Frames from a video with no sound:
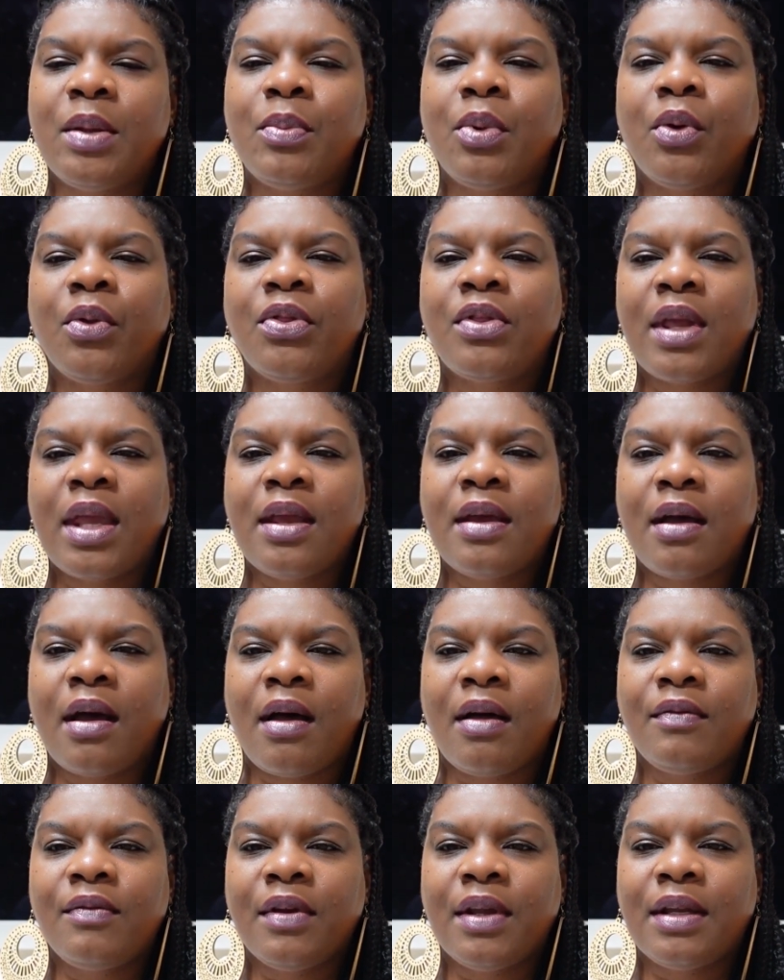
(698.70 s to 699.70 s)
people think
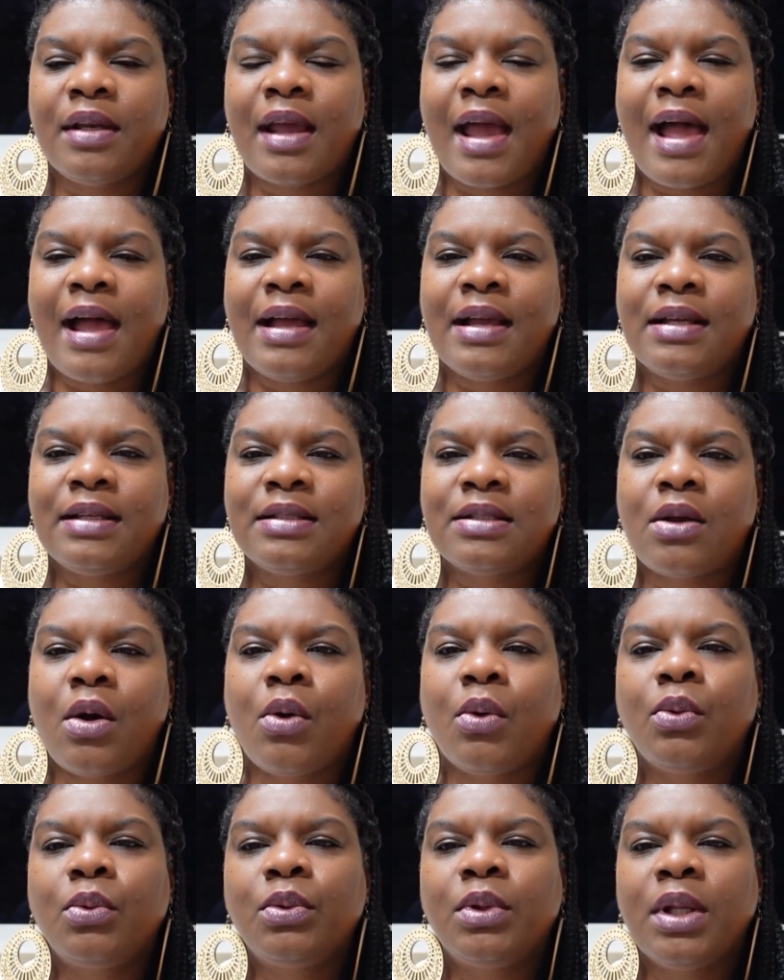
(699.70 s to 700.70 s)
of it as
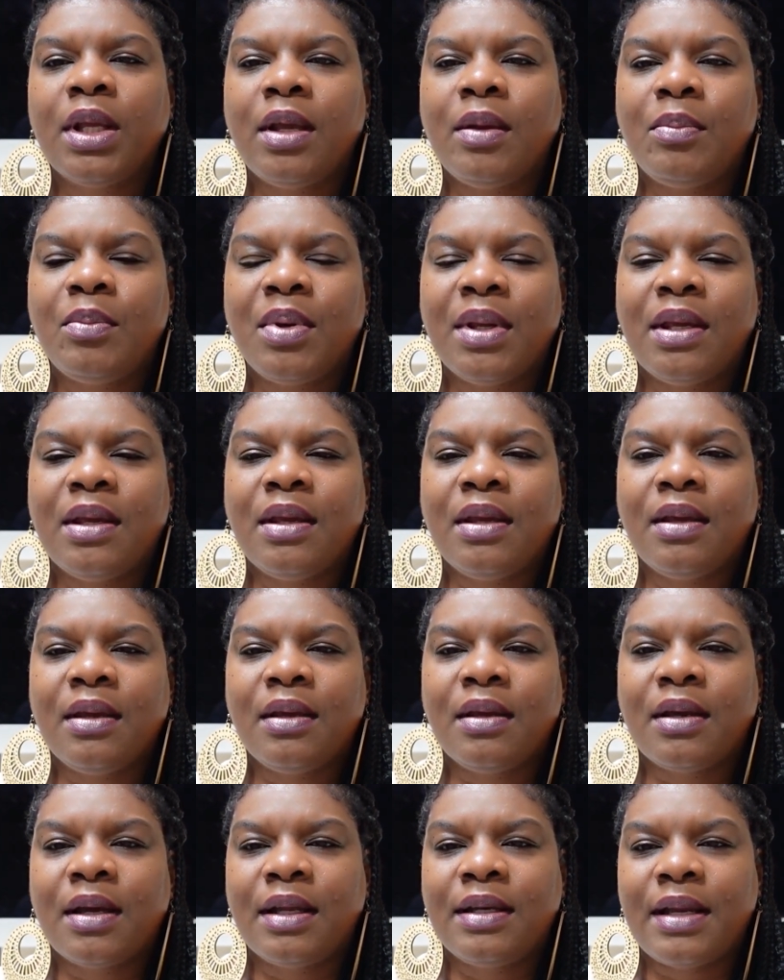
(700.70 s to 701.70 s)
only
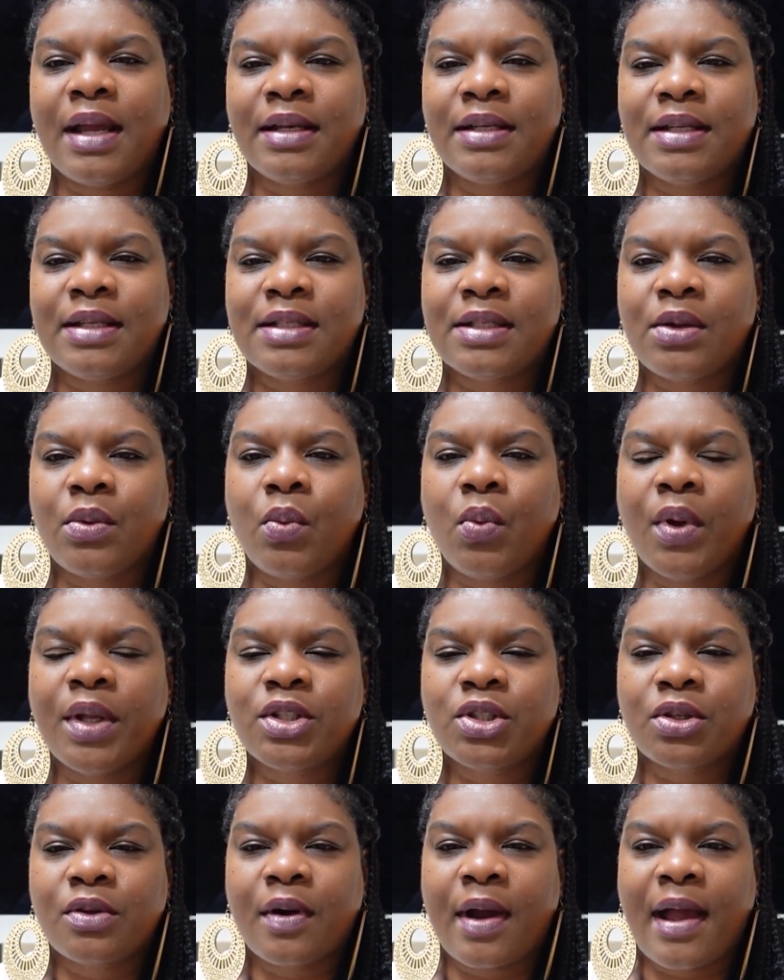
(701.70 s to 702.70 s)
being connected to
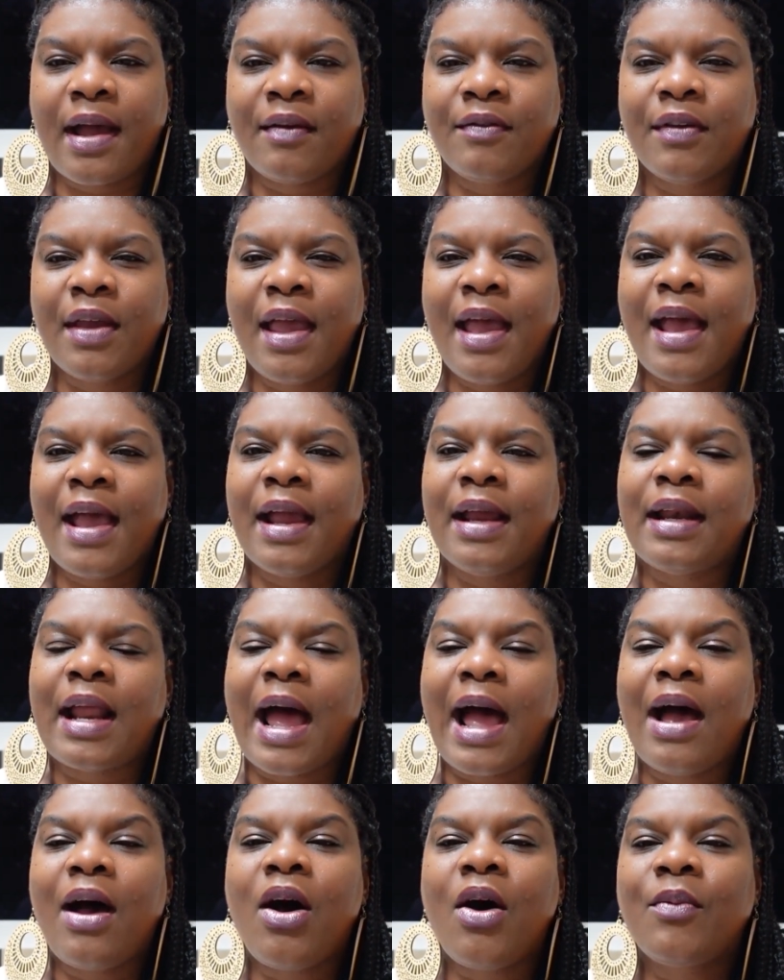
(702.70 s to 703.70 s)
witchcraft. And
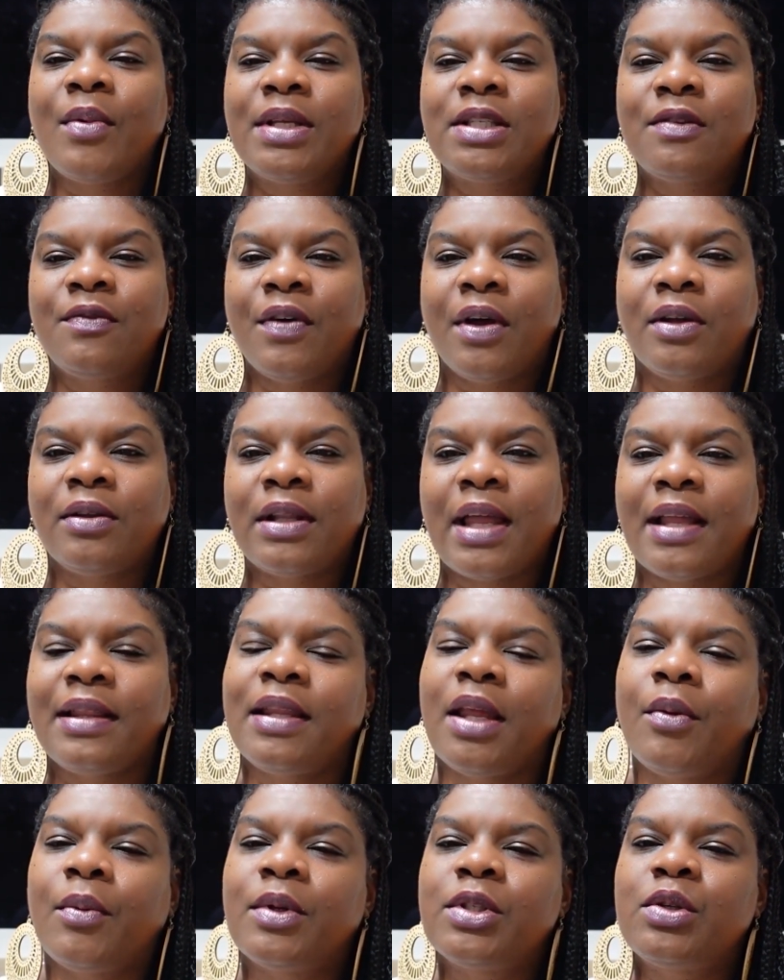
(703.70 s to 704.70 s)
I always felt
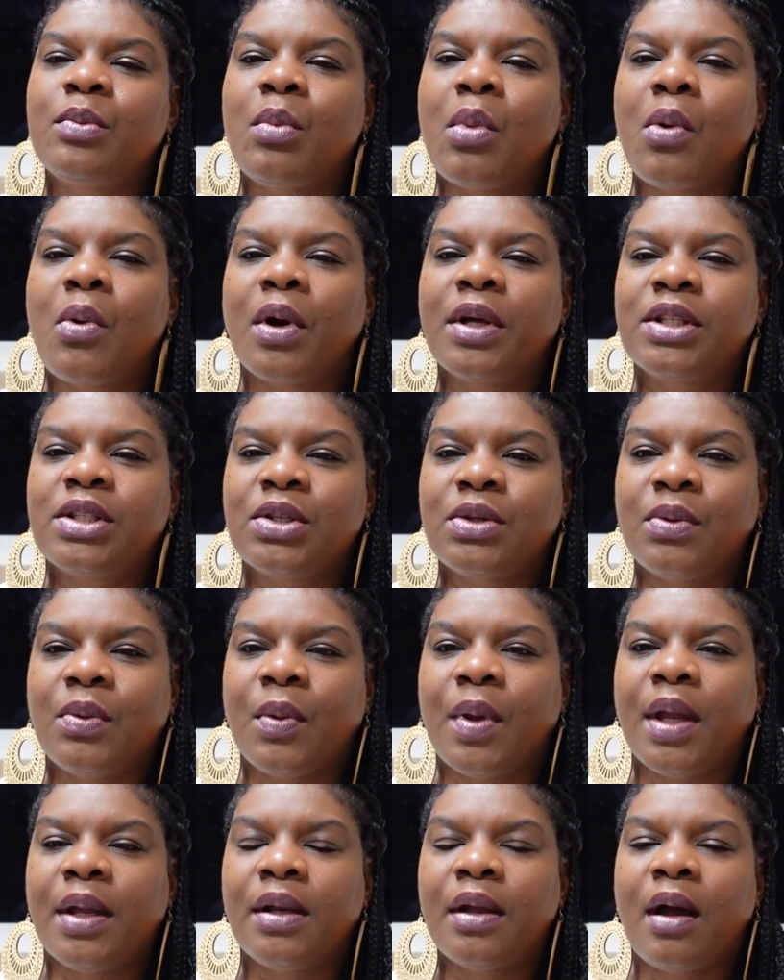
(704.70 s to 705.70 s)
like there was more
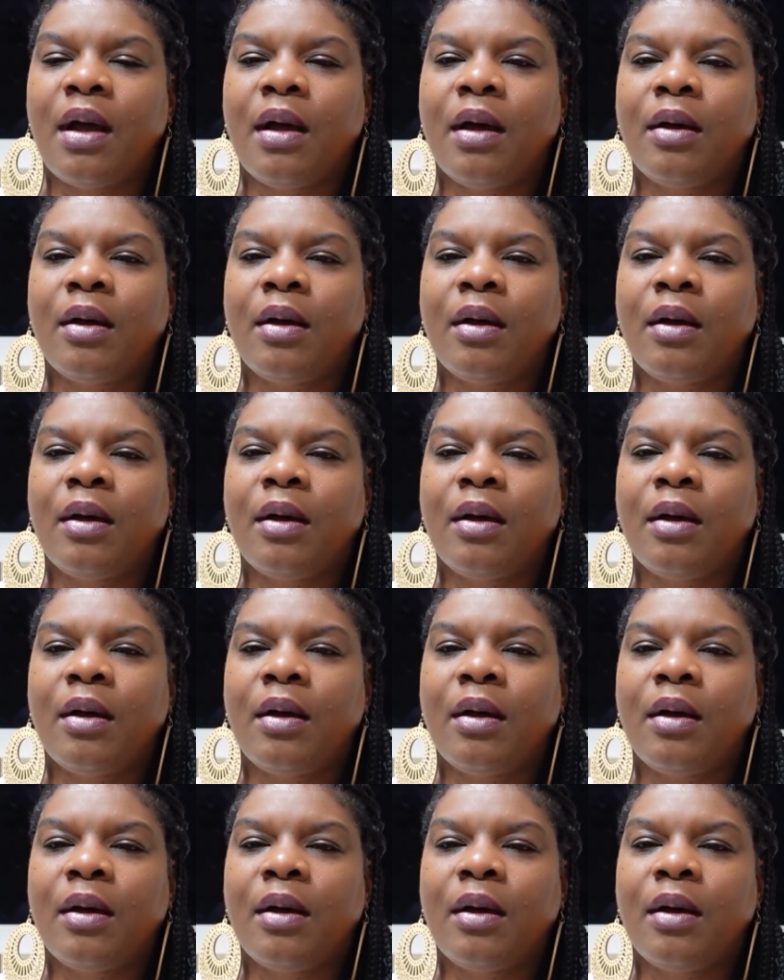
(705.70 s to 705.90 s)
to it.